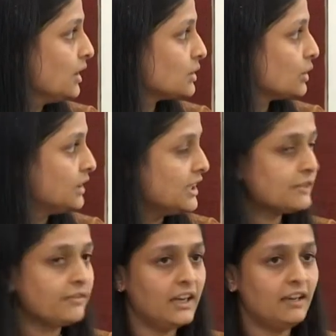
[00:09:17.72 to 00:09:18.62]
So
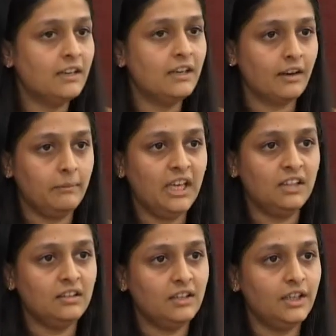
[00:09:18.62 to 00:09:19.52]
this file will
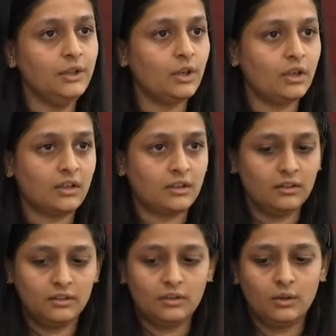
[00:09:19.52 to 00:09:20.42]
remain in your
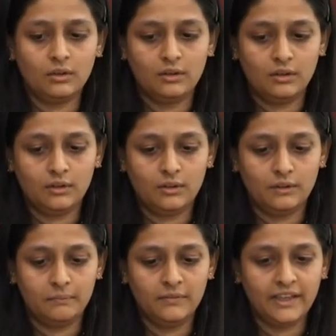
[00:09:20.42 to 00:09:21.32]

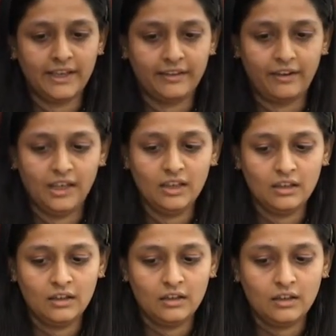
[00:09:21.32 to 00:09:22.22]
uh, directory.
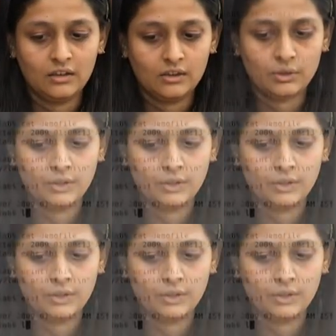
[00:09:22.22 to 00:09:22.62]
So